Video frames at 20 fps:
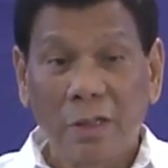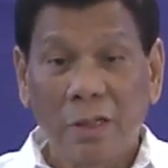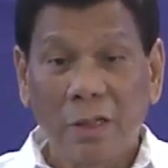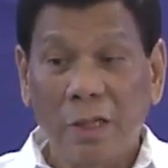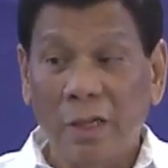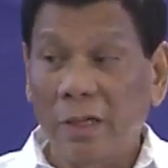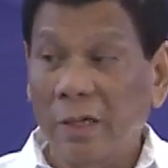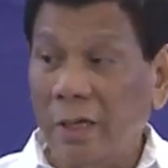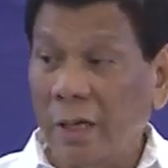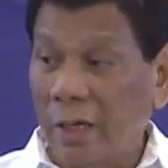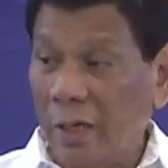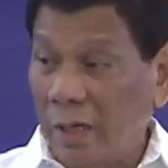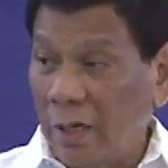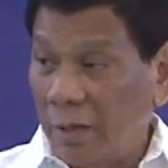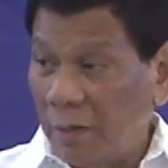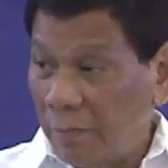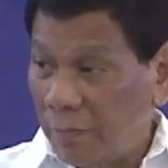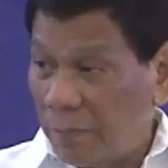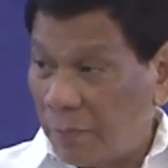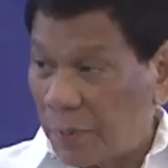And the
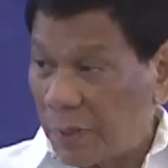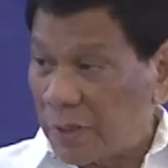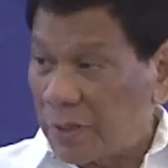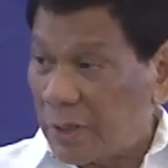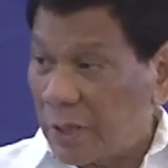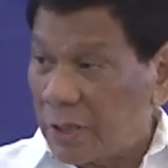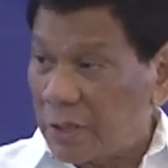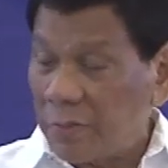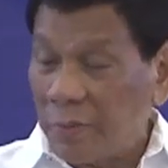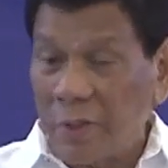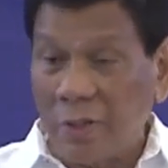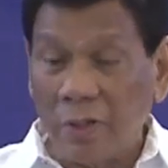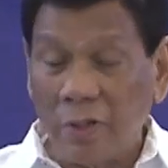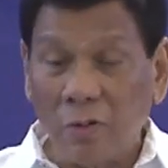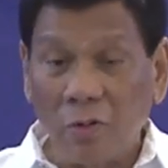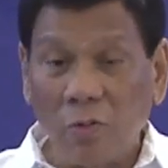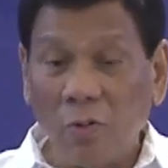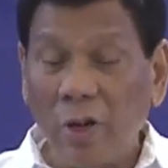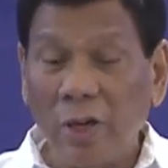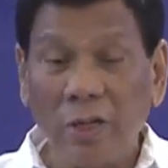press asked me,
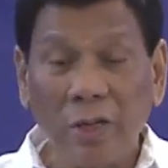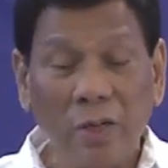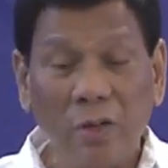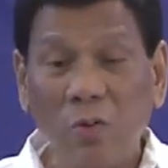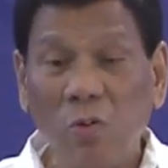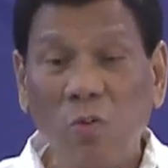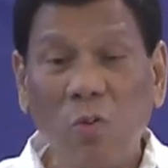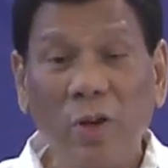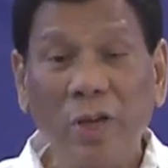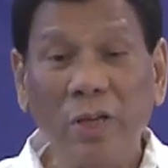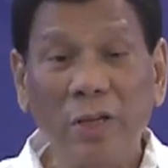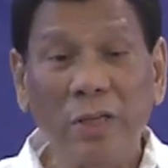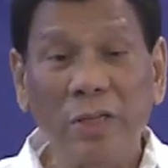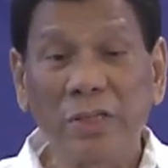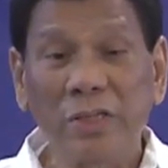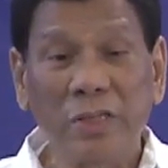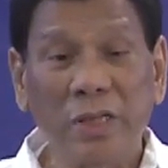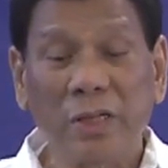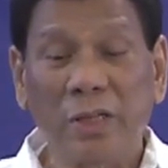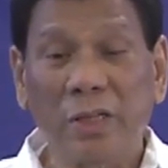why
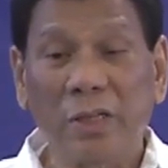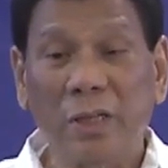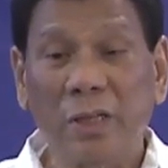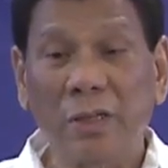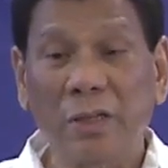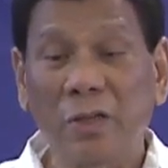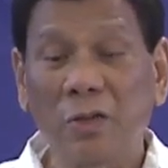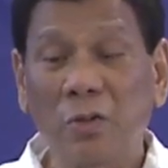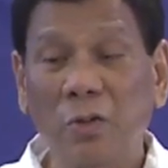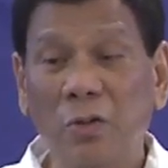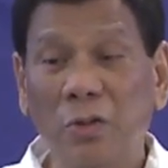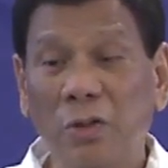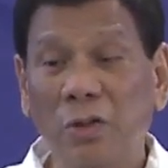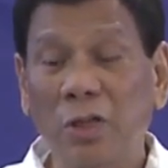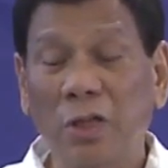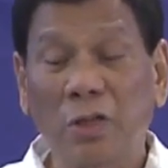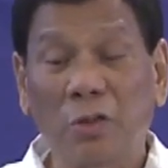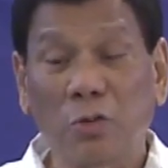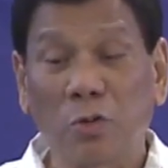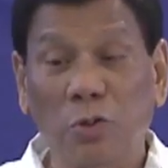is it that
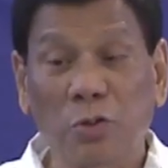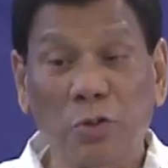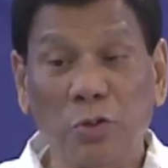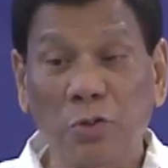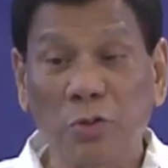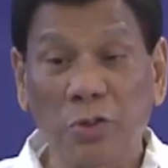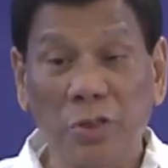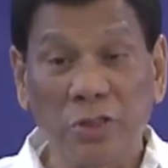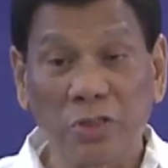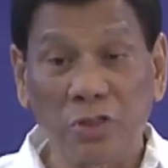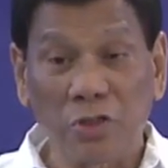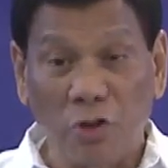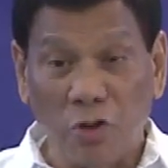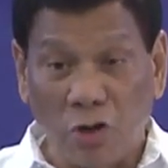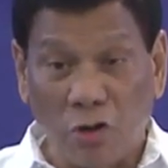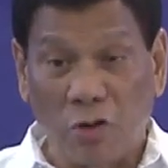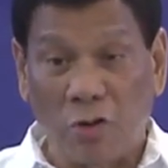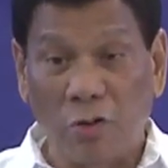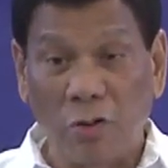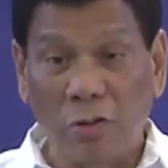it took you this
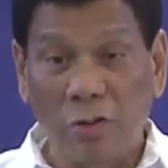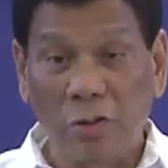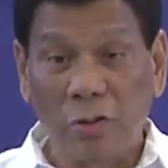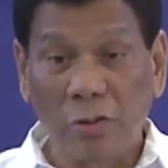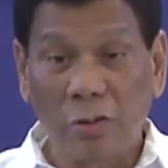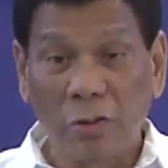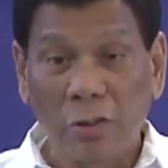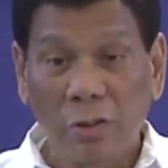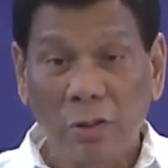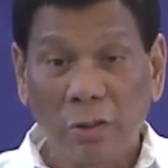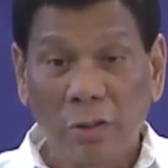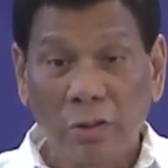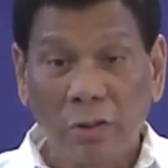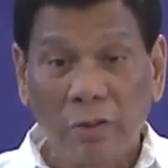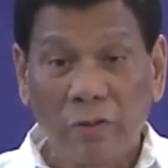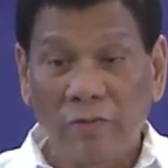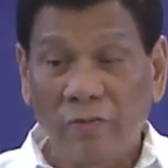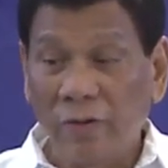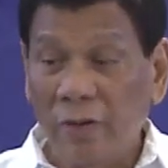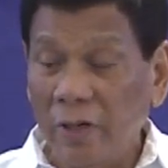long,
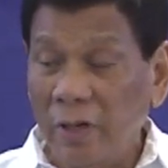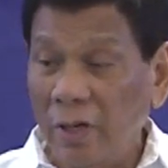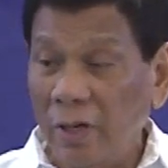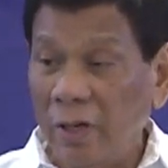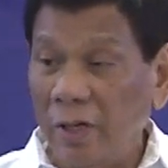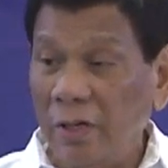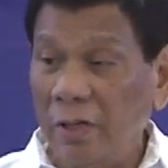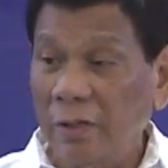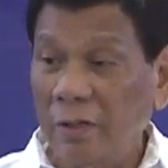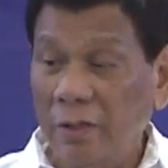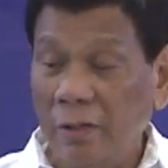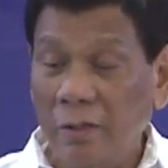very late,